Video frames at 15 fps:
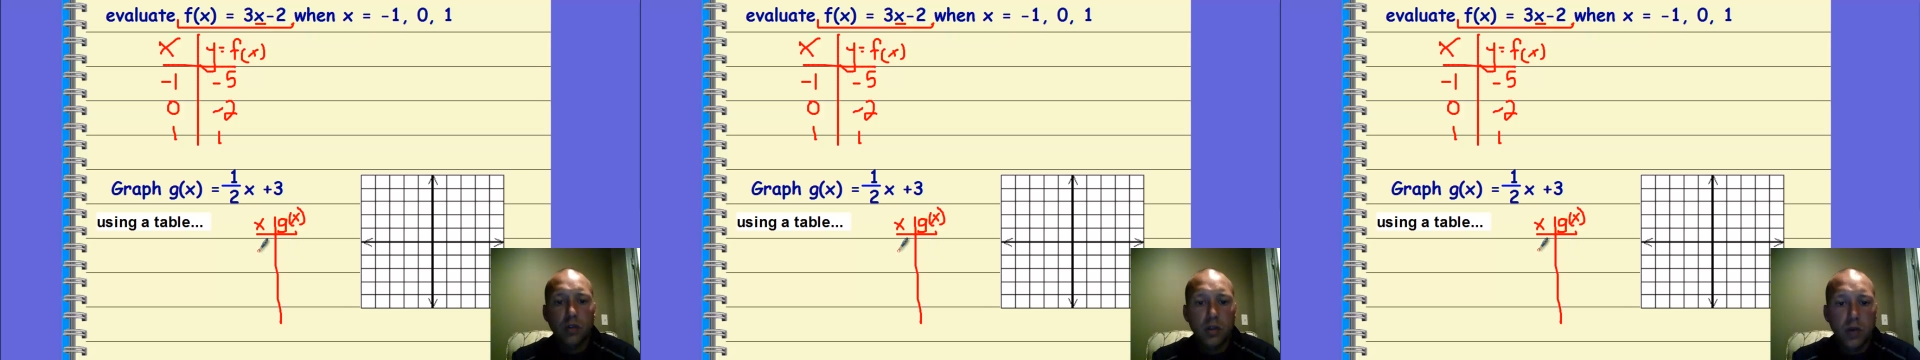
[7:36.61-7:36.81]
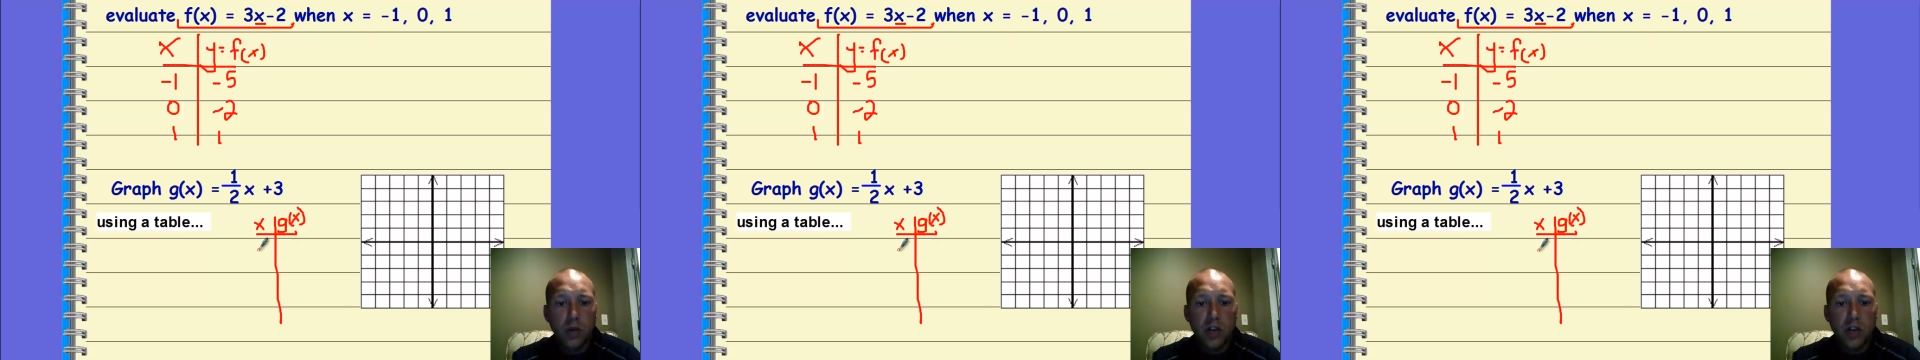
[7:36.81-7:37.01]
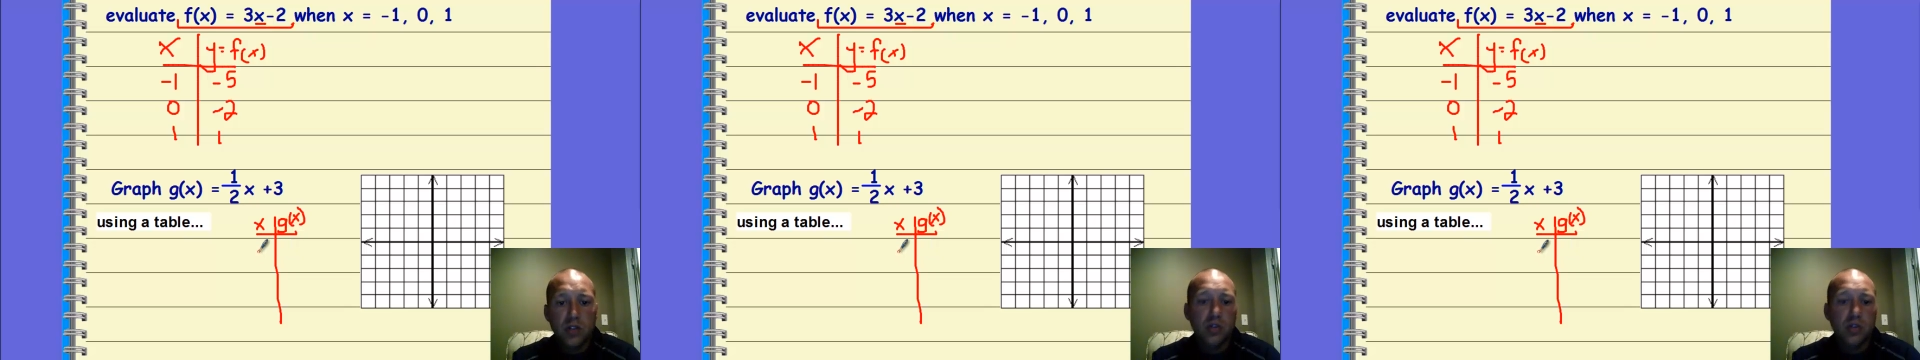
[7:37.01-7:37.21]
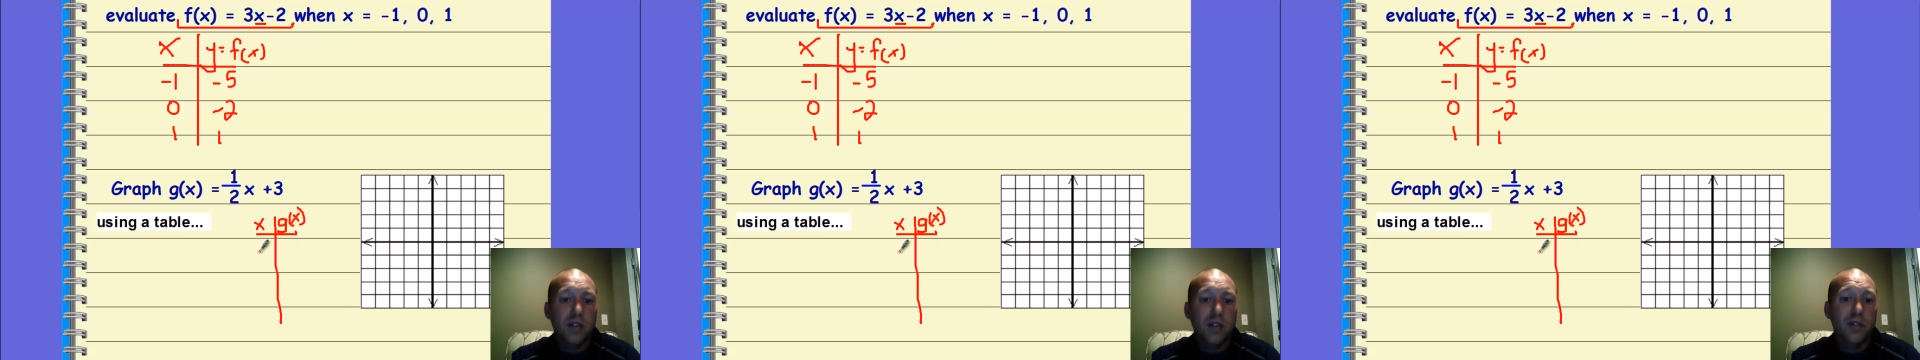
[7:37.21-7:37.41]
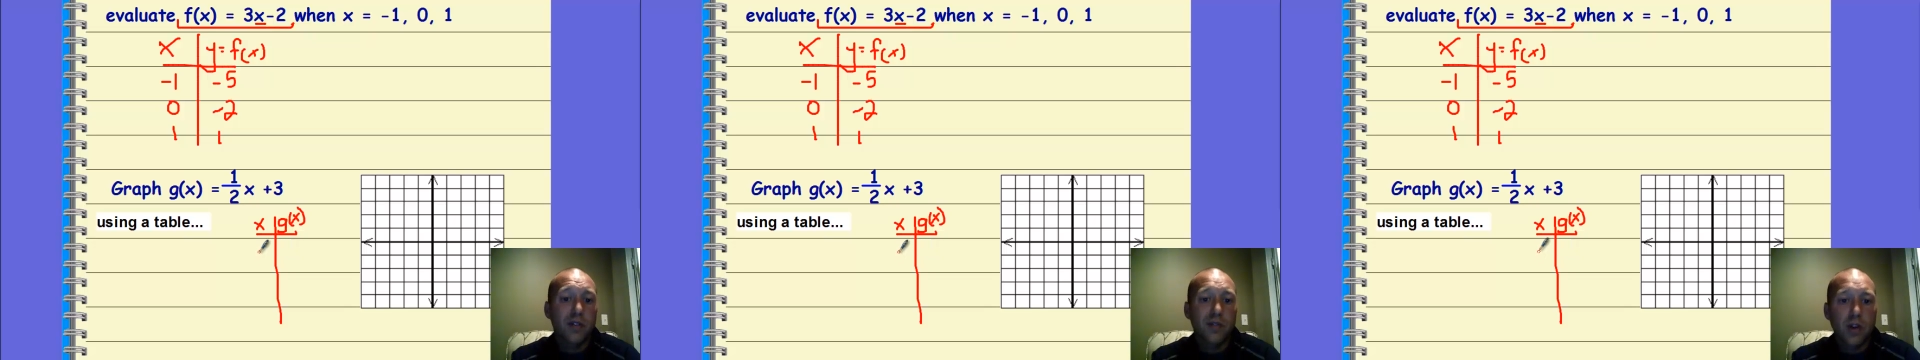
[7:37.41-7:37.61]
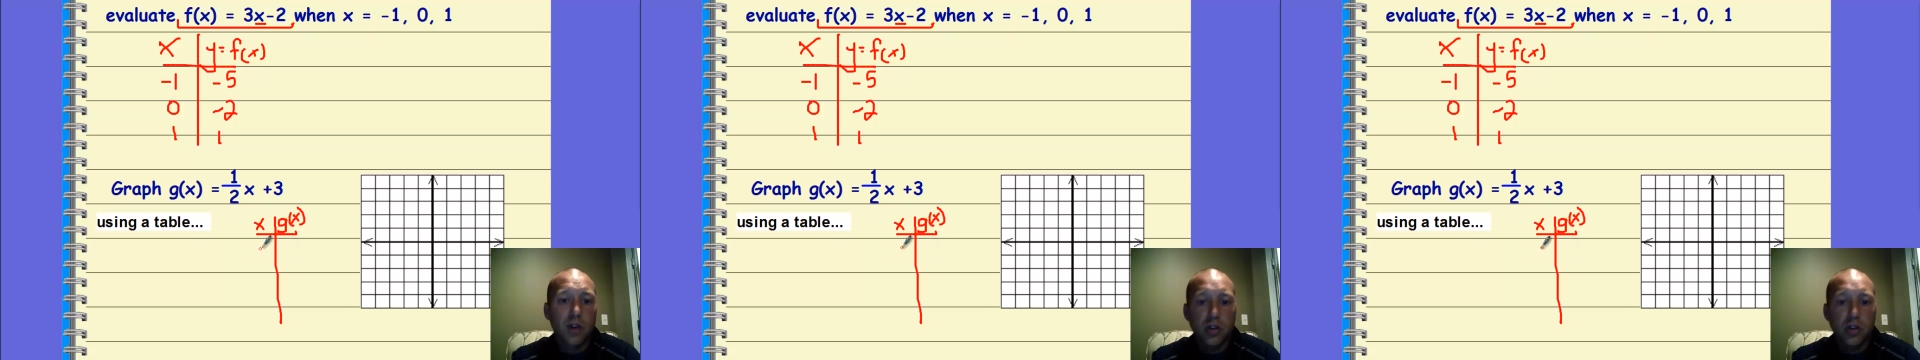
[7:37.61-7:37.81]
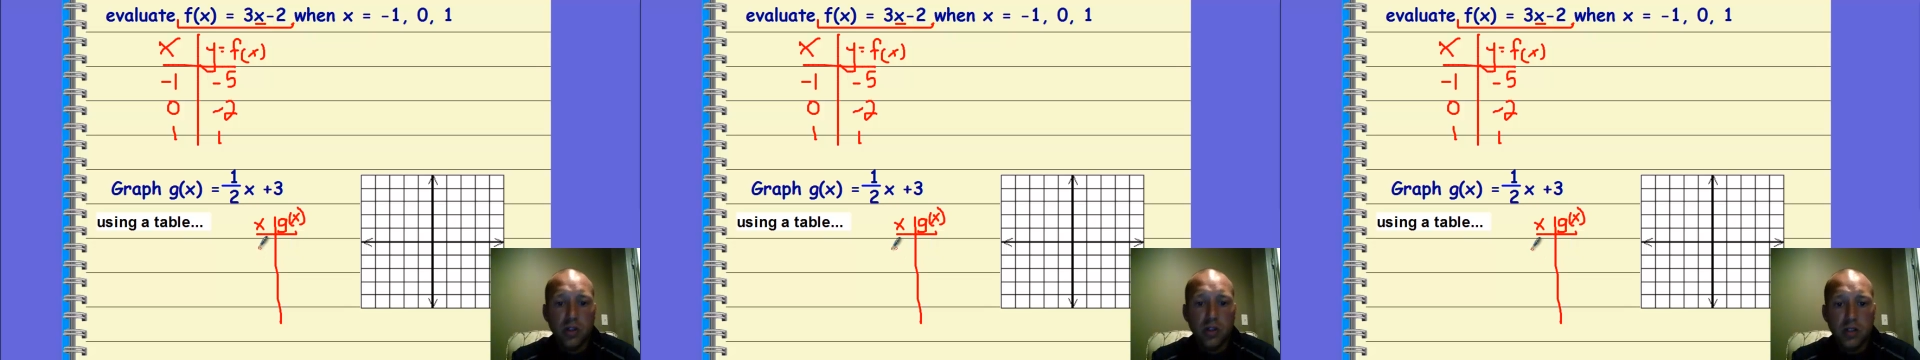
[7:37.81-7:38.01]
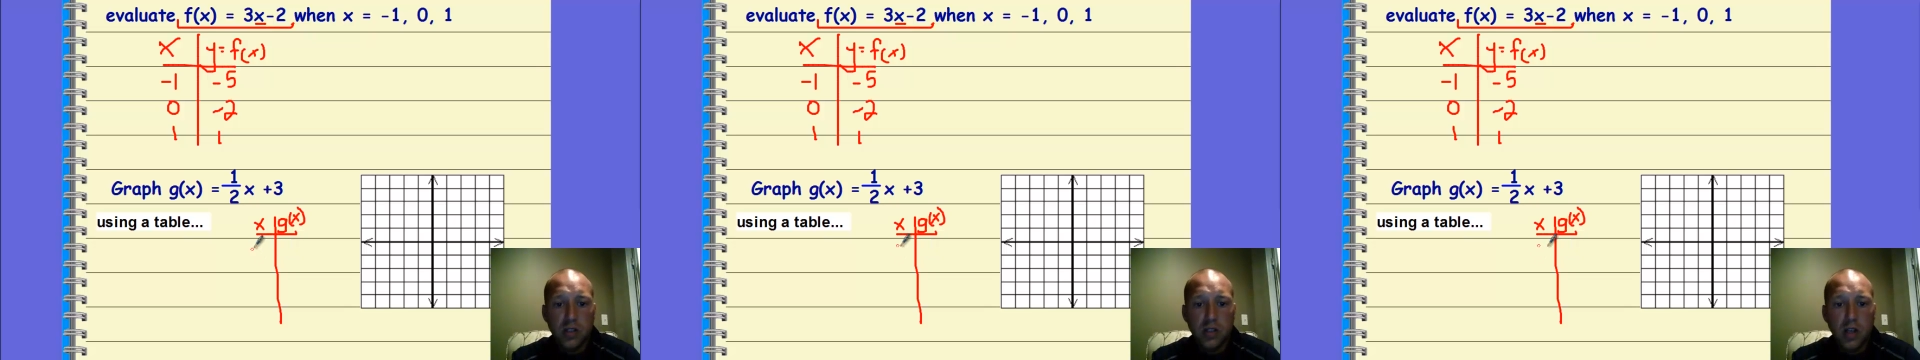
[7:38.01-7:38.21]
equations or different
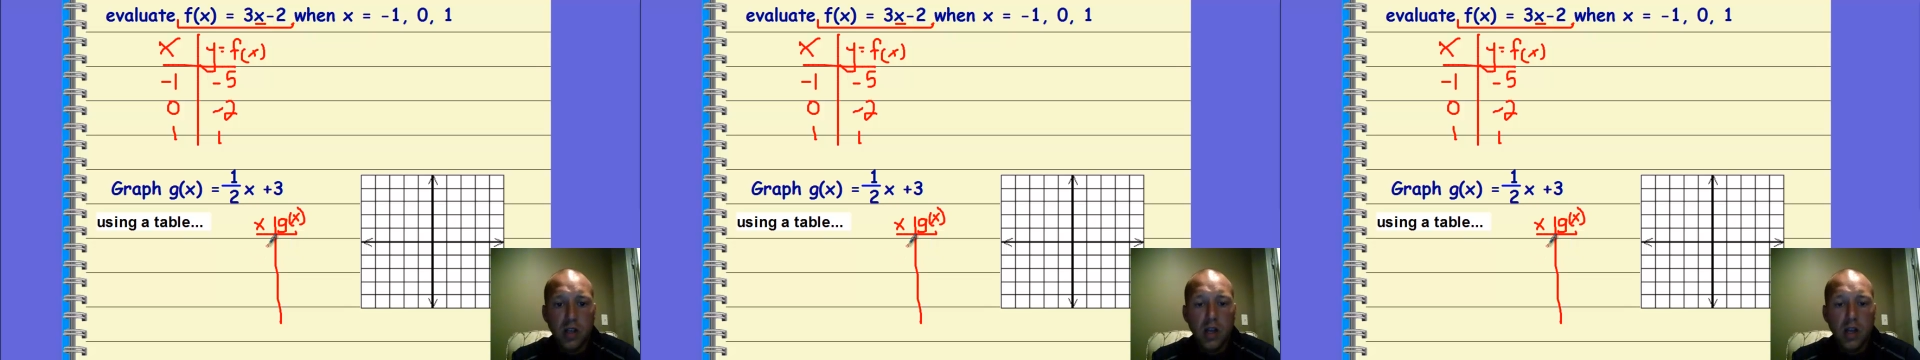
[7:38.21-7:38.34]
functions.